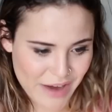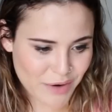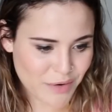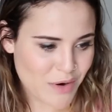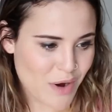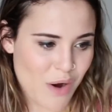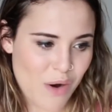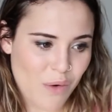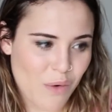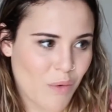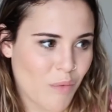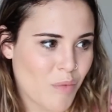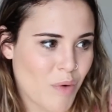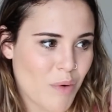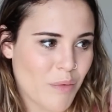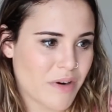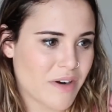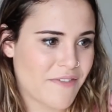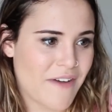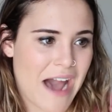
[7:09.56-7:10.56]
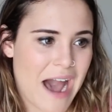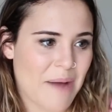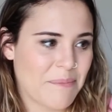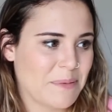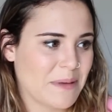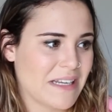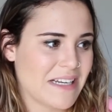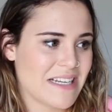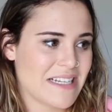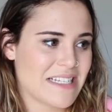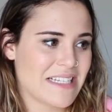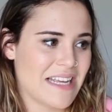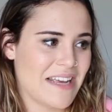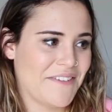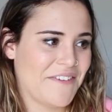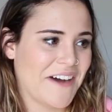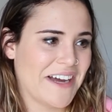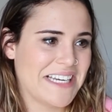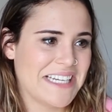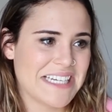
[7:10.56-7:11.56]
I don't know what would have happened
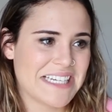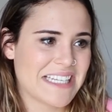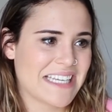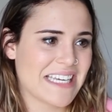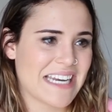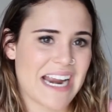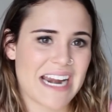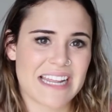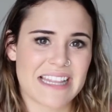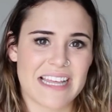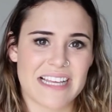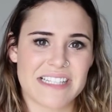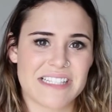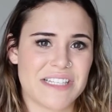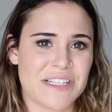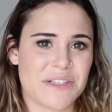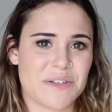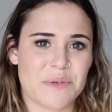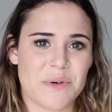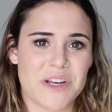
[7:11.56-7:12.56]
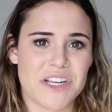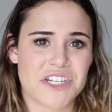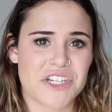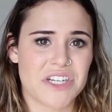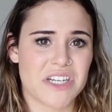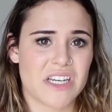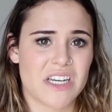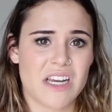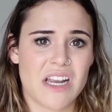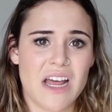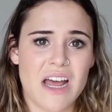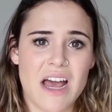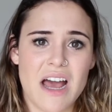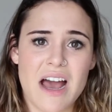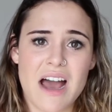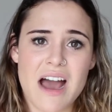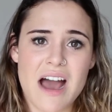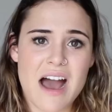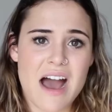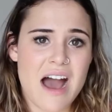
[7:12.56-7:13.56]
if I didn't get out of that situation.
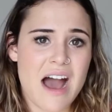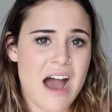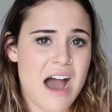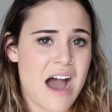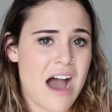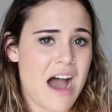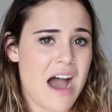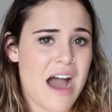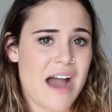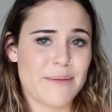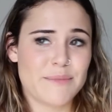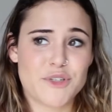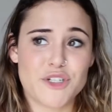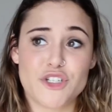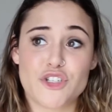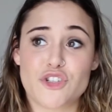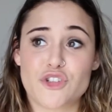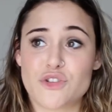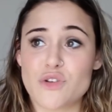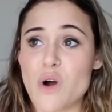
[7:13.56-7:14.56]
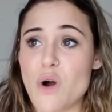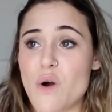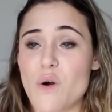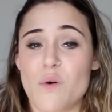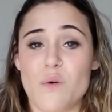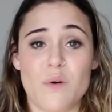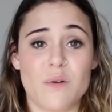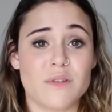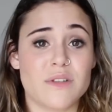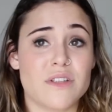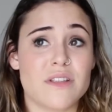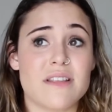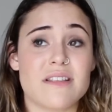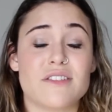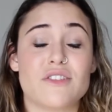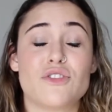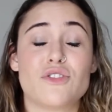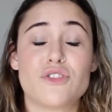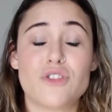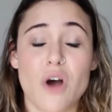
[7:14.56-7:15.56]
I'm just so
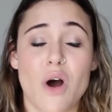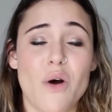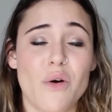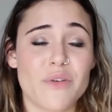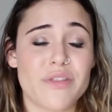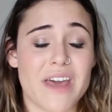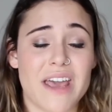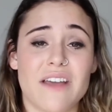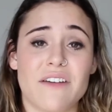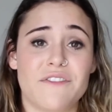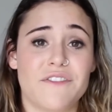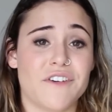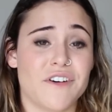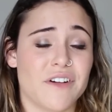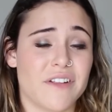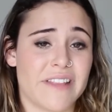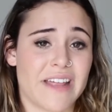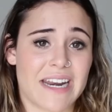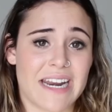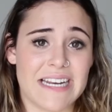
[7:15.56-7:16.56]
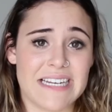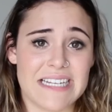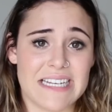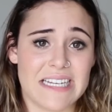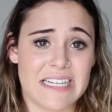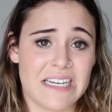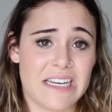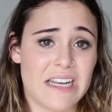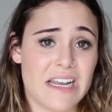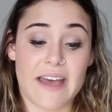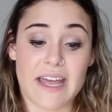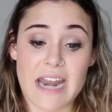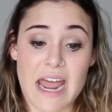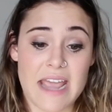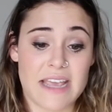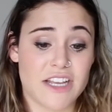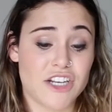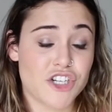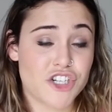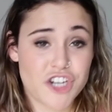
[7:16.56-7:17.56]
thankful that I did and that
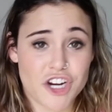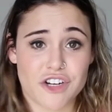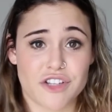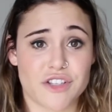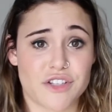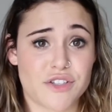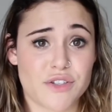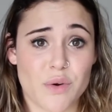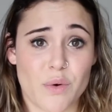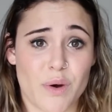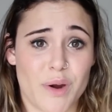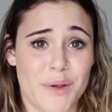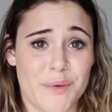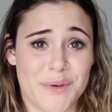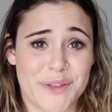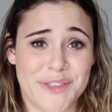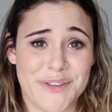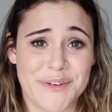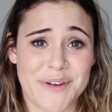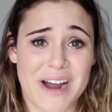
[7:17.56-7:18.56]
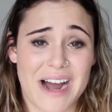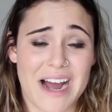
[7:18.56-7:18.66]
I can share the story with you